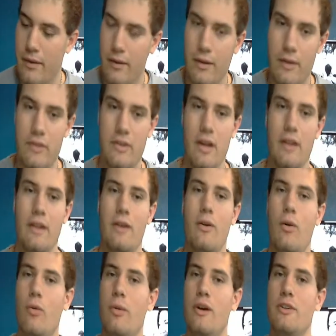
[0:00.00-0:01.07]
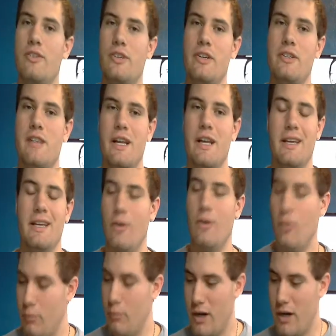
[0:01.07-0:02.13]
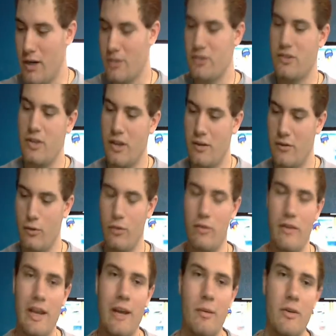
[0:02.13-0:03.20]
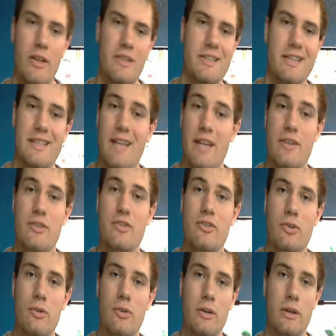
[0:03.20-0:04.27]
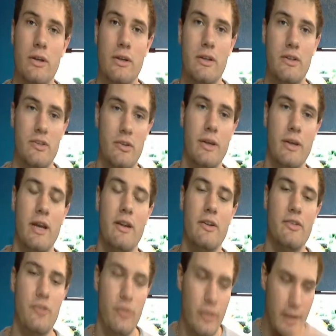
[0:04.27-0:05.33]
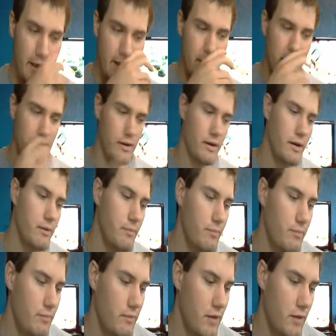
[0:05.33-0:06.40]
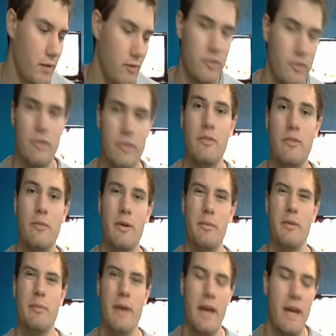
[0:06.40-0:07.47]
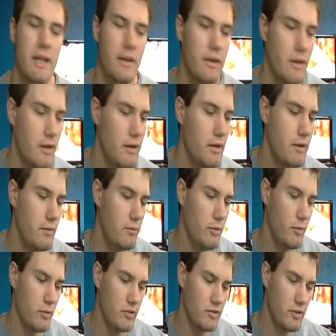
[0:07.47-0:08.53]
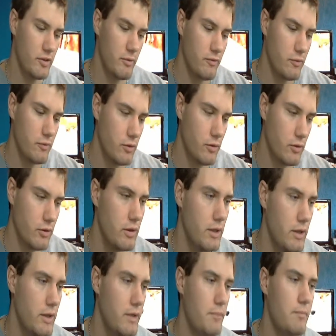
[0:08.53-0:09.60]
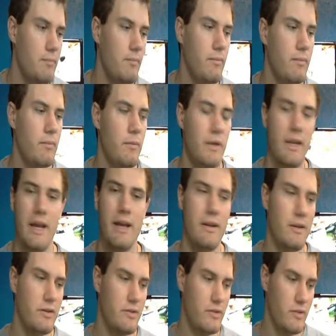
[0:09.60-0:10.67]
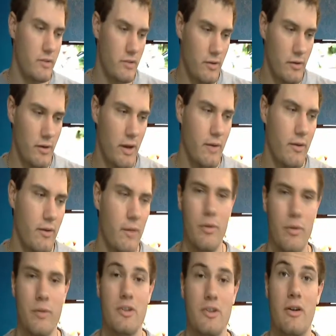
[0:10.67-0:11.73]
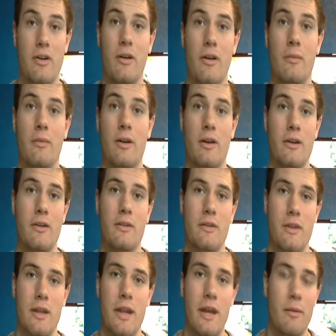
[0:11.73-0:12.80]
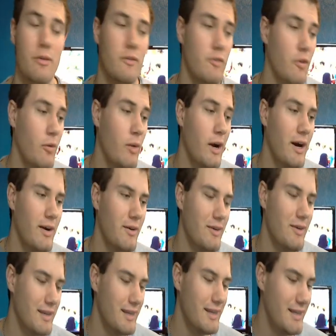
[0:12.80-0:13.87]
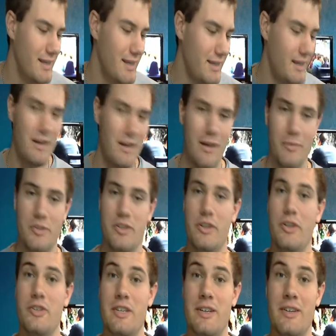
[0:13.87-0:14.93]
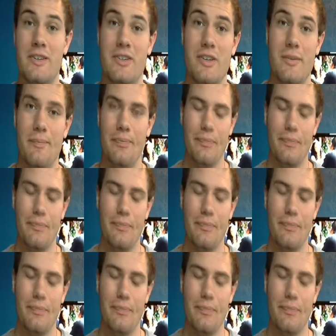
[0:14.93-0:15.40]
he's got like a whole bunch. He's got like a whole box full of ammo that's like 10 years old. So we got to shoot that, even though some of it might be bad, but we'll see before. But yeah, I'm pretty much I'm not going to get ammo for a while. I'm just going to use his.